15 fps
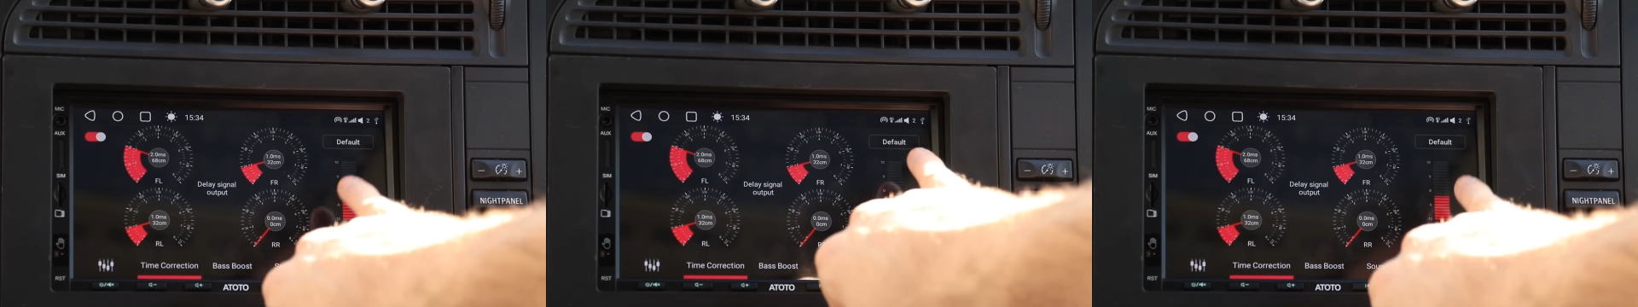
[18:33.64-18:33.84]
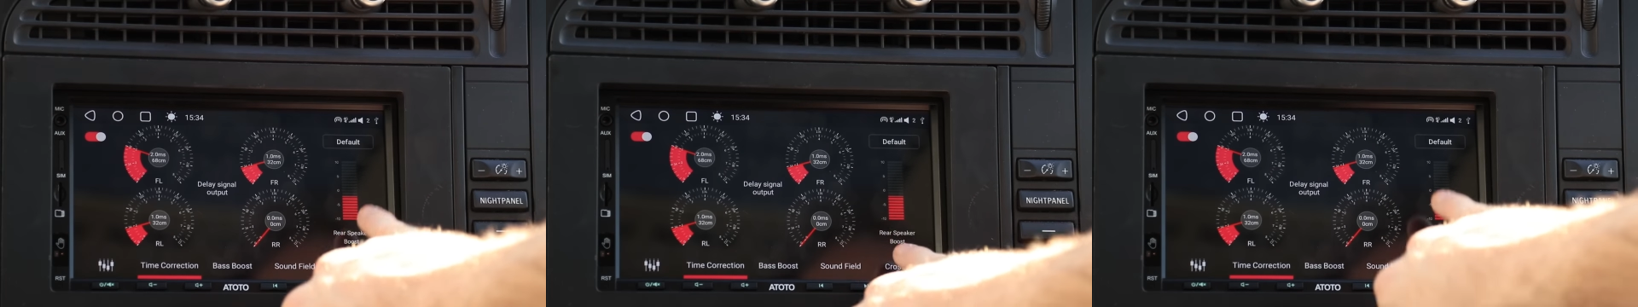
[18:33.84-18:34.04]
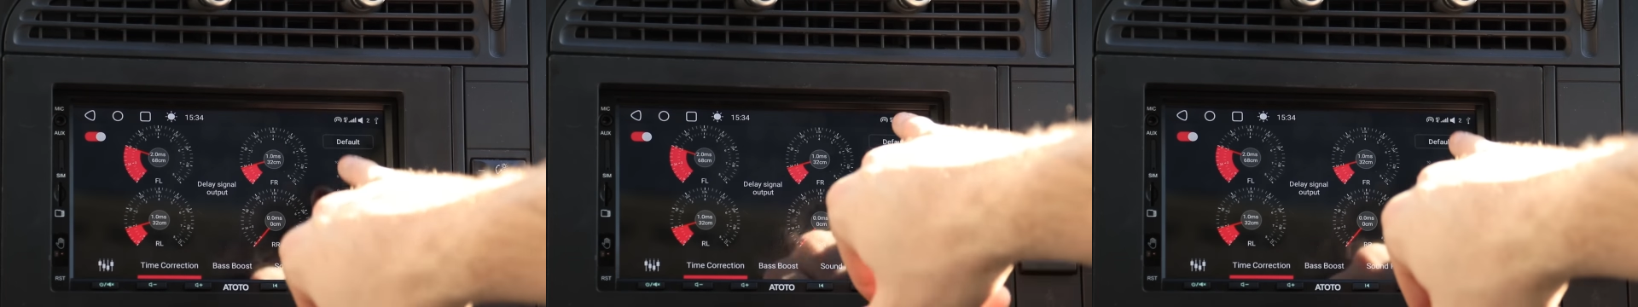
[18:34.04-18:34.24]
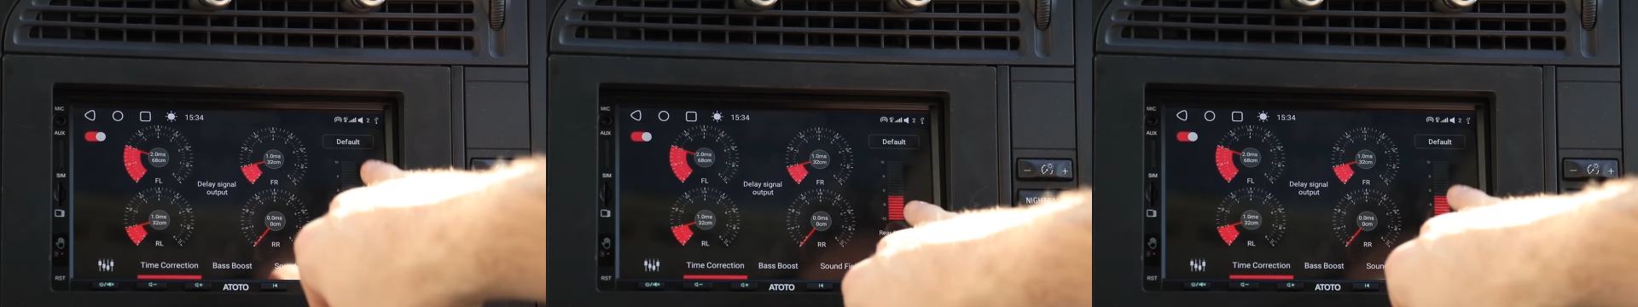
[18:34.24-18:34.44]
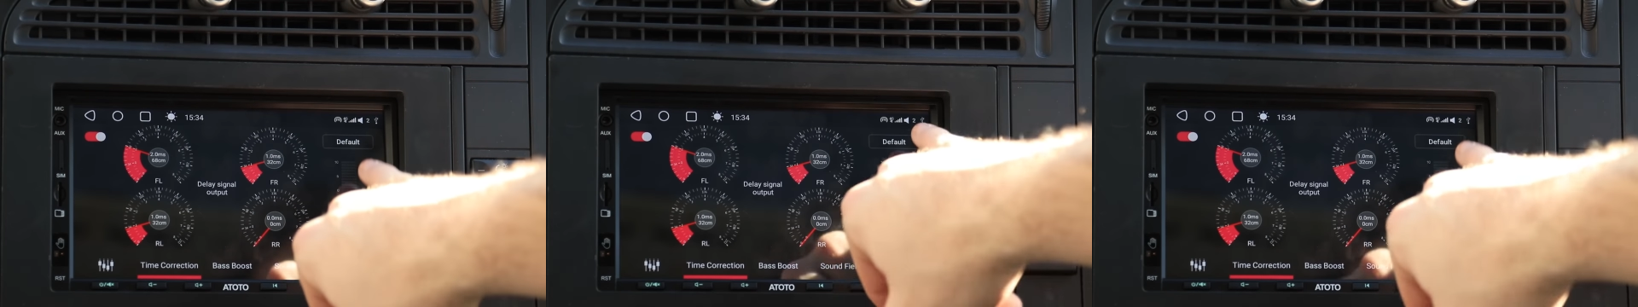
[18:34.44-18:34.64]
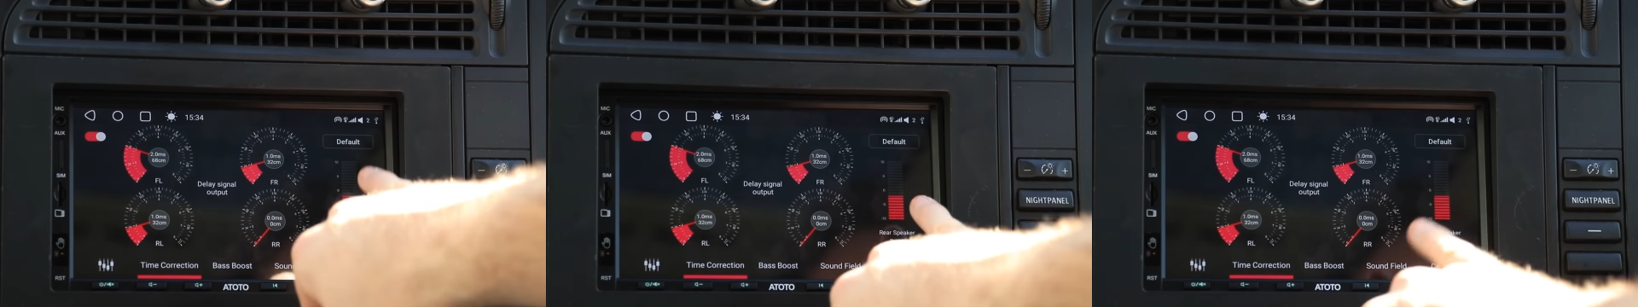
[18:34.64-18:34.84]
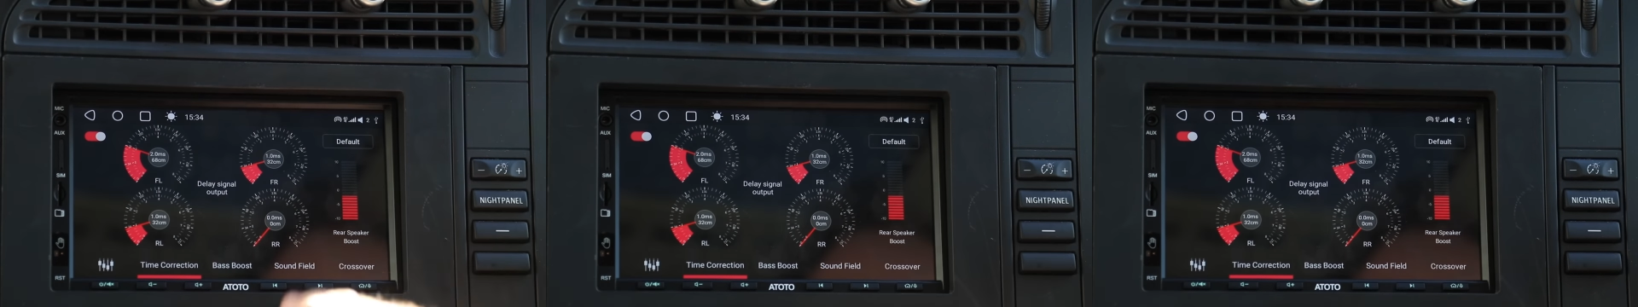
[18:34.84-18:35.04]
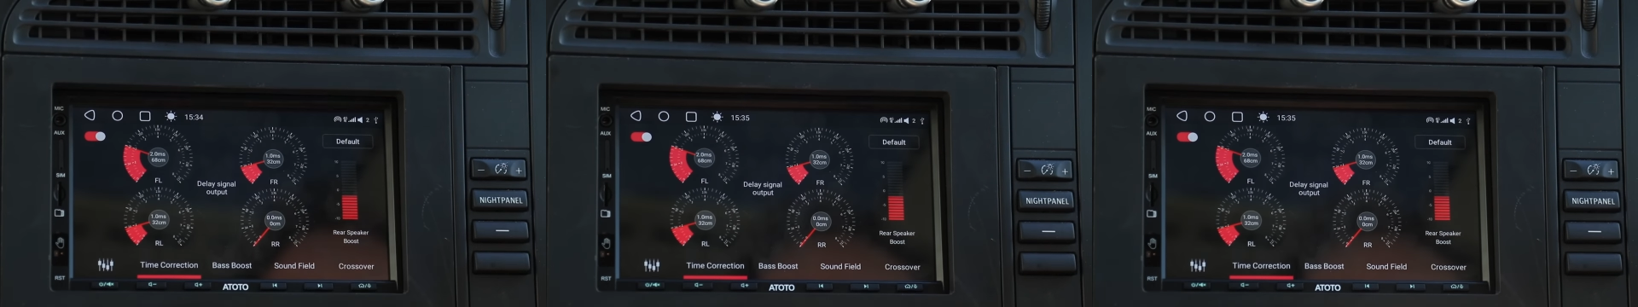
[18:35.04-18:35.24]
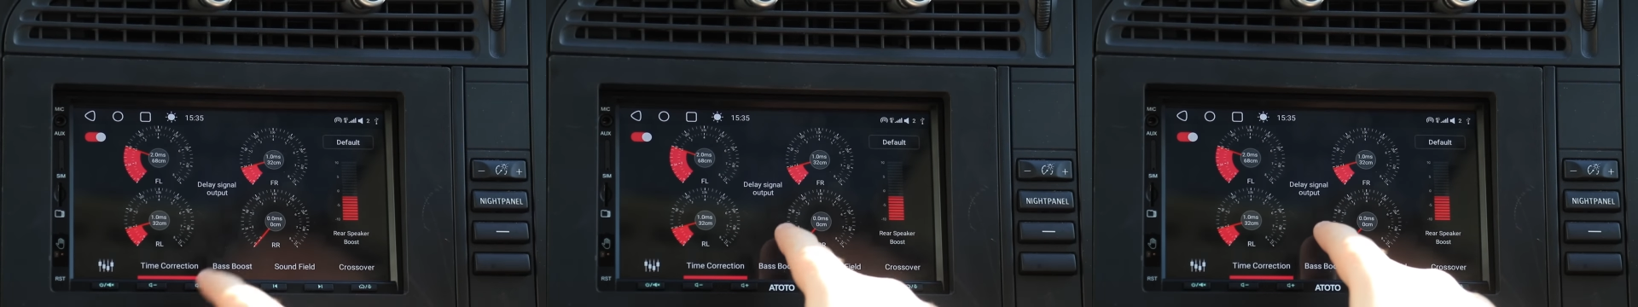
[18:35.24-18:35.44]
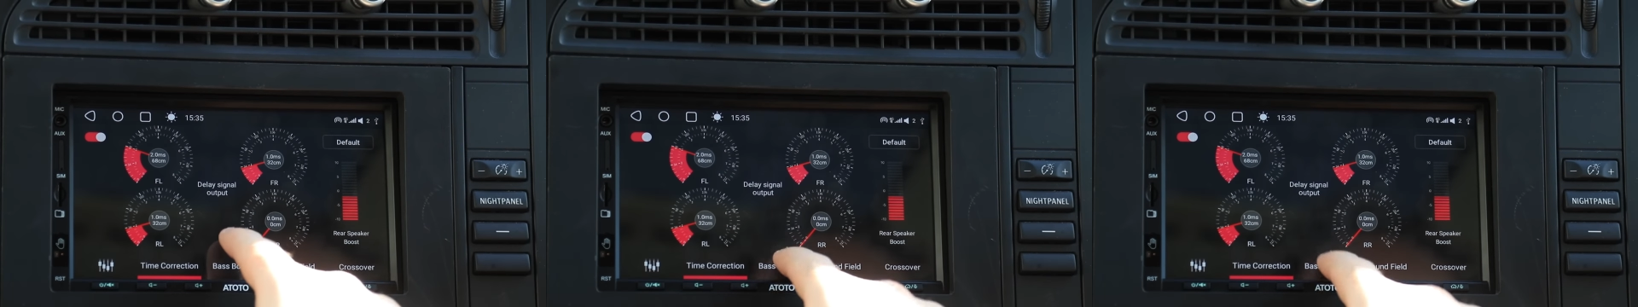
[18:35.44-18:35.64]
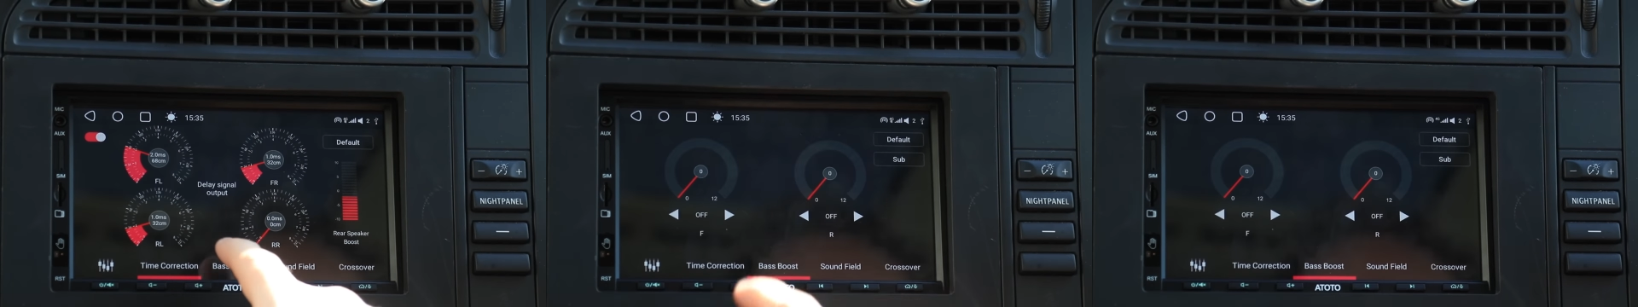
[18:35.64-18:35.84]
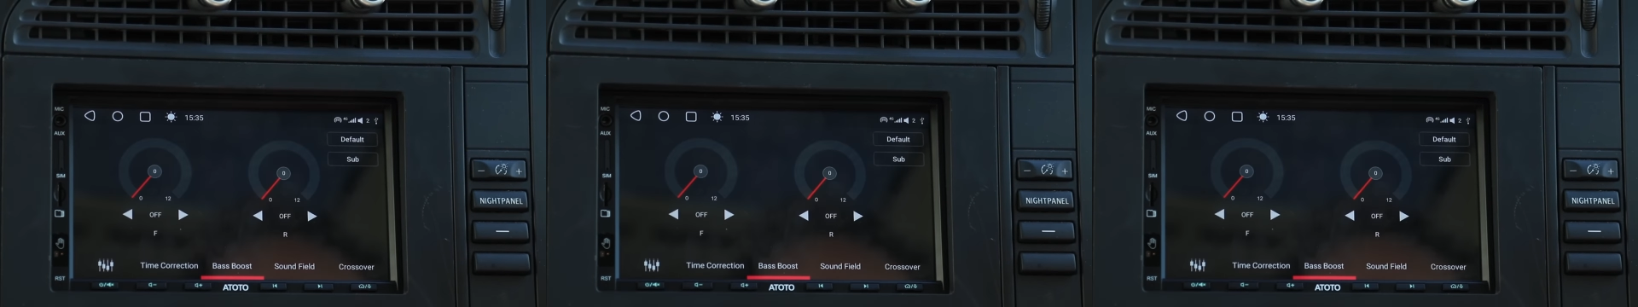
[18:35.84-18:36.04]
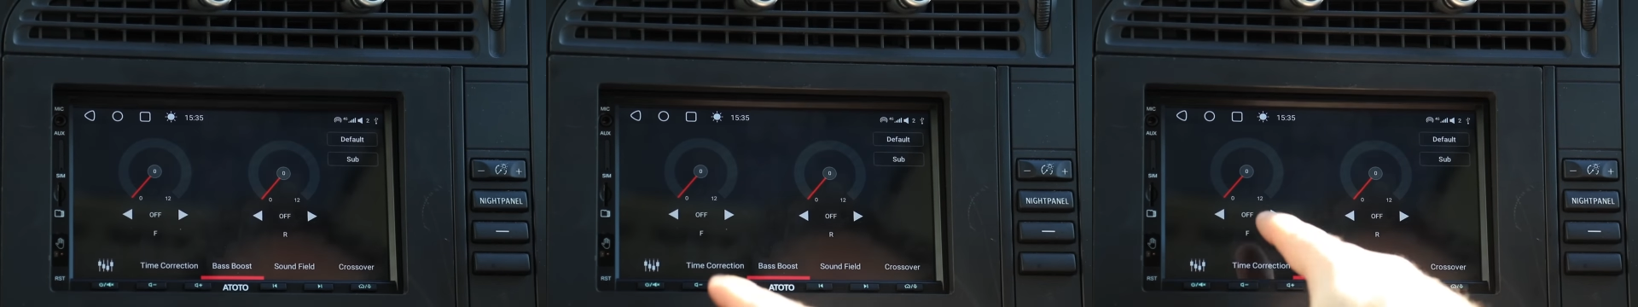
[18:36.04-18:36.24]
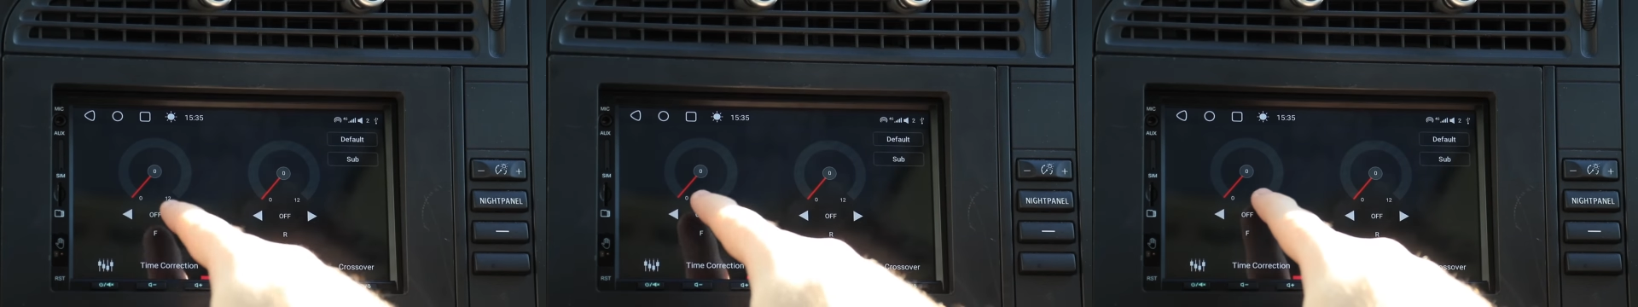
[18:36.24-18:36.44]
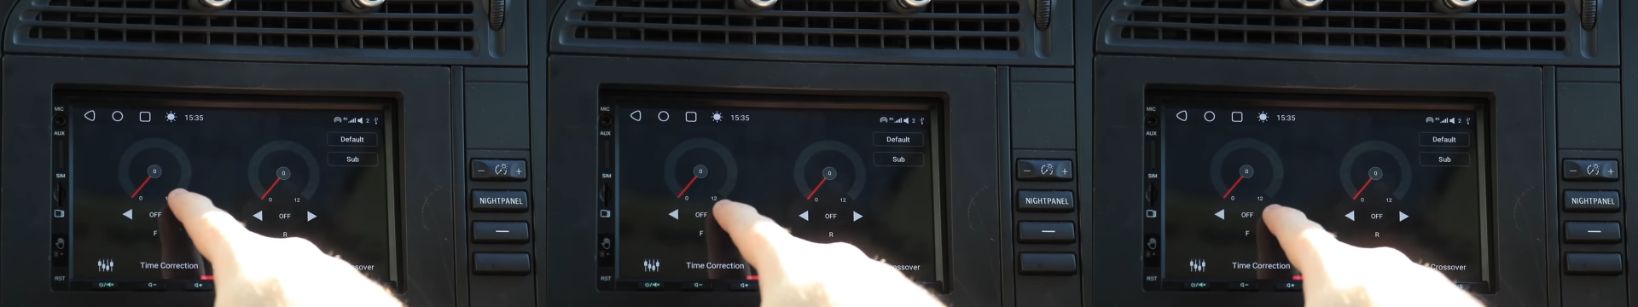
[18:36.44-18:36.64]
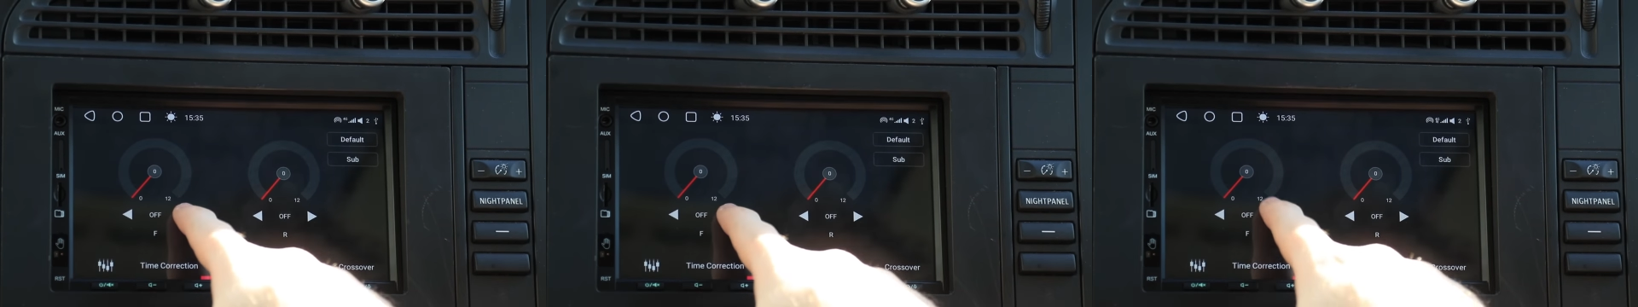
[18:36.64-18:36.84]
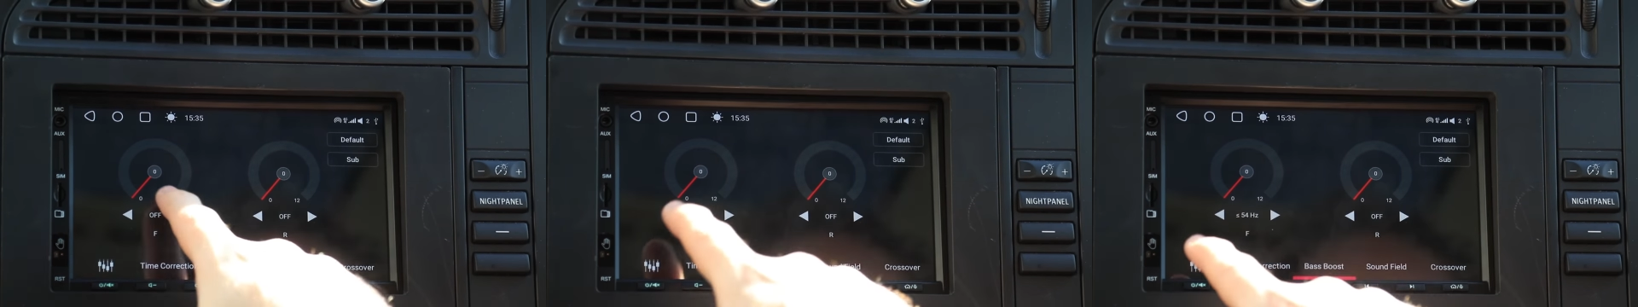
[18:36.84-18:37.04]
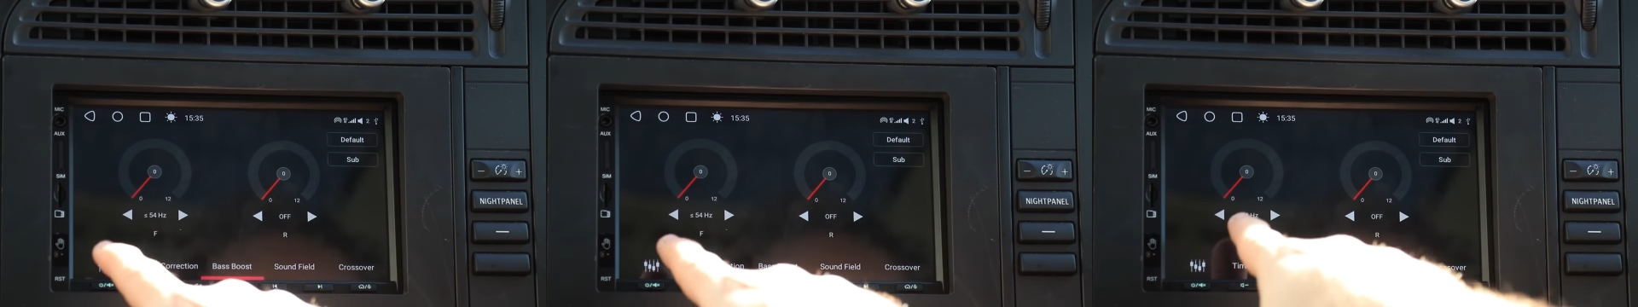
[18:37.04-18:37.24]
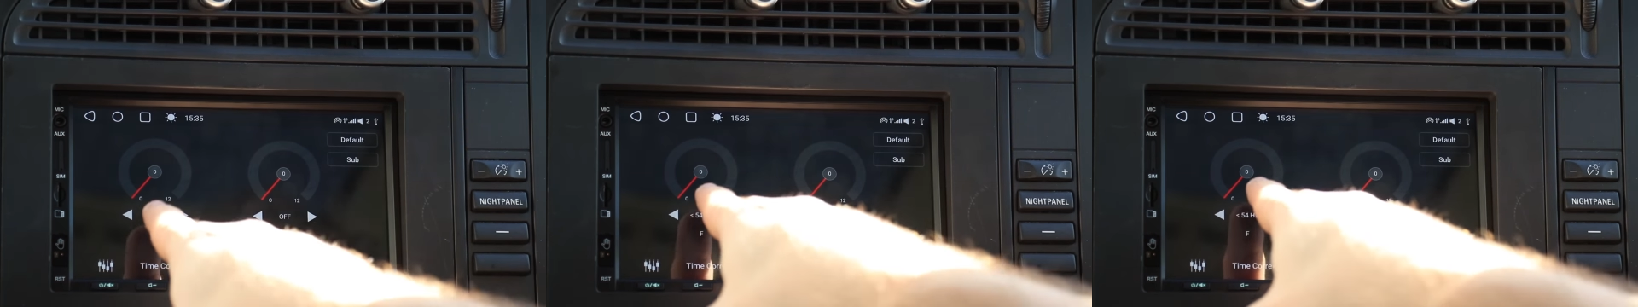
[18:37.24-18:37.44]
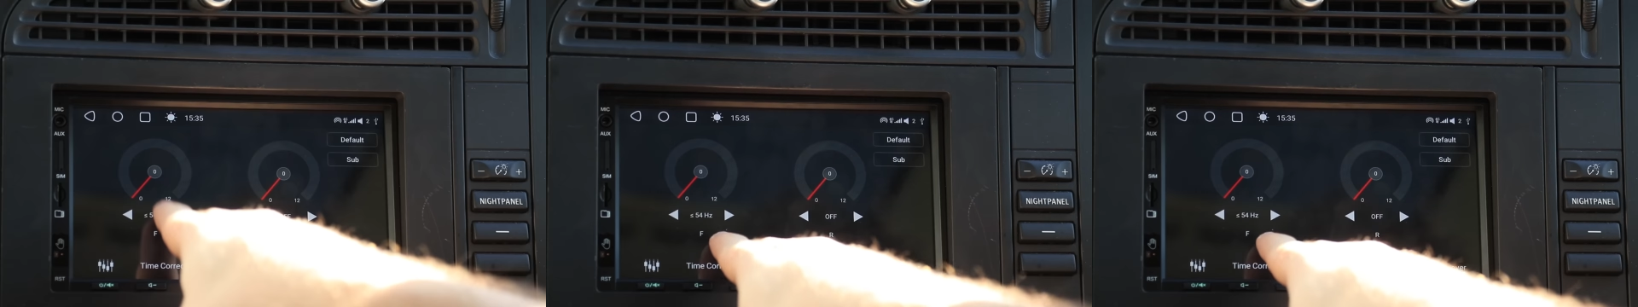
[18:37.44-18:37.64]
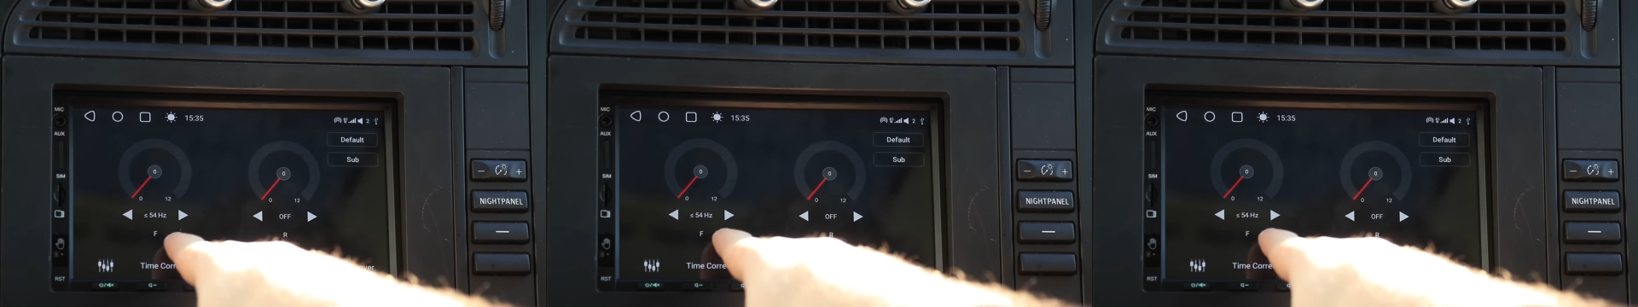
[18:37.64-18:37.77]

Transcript: Nobody's mouth can be seen.